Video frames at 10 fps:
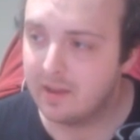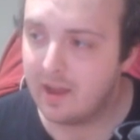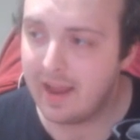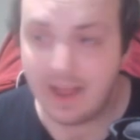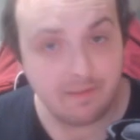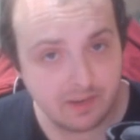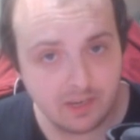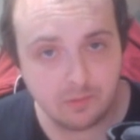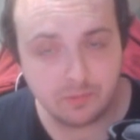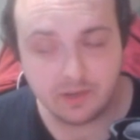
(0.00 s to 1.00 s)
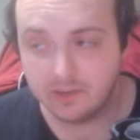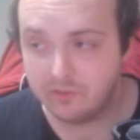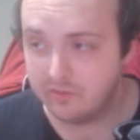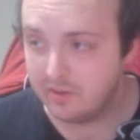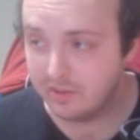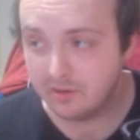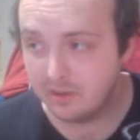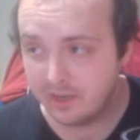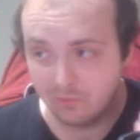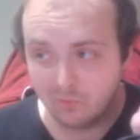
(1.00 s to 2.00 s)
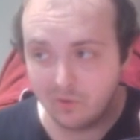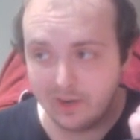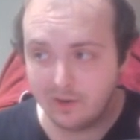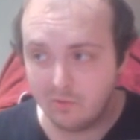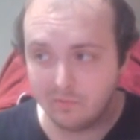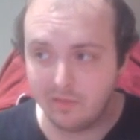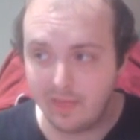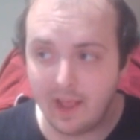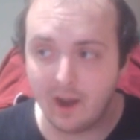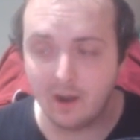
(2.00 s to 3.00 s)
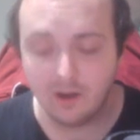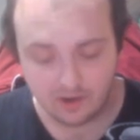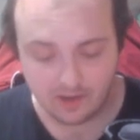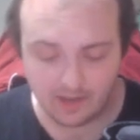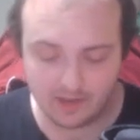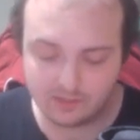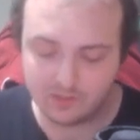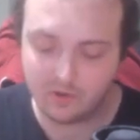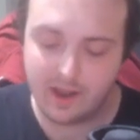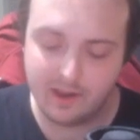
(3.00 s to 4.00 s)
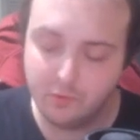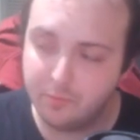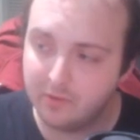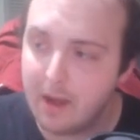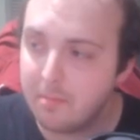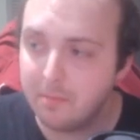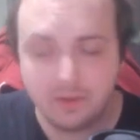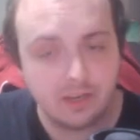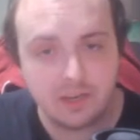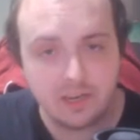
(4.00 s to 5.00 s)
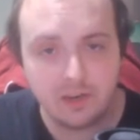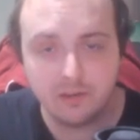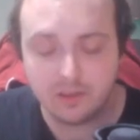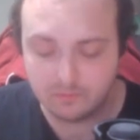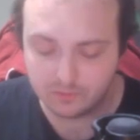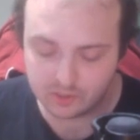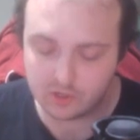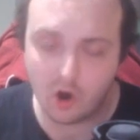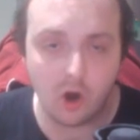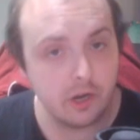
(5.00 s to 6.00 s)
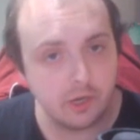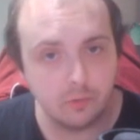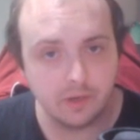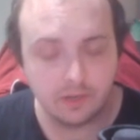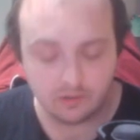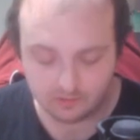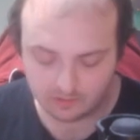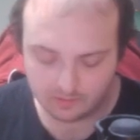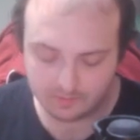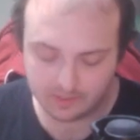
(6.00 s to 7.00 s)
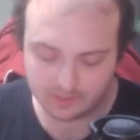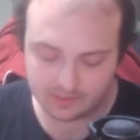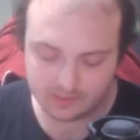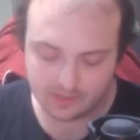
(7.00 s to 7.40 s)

I have guinea pigs, and they're like right over there. And so you probably can hear them just arguing because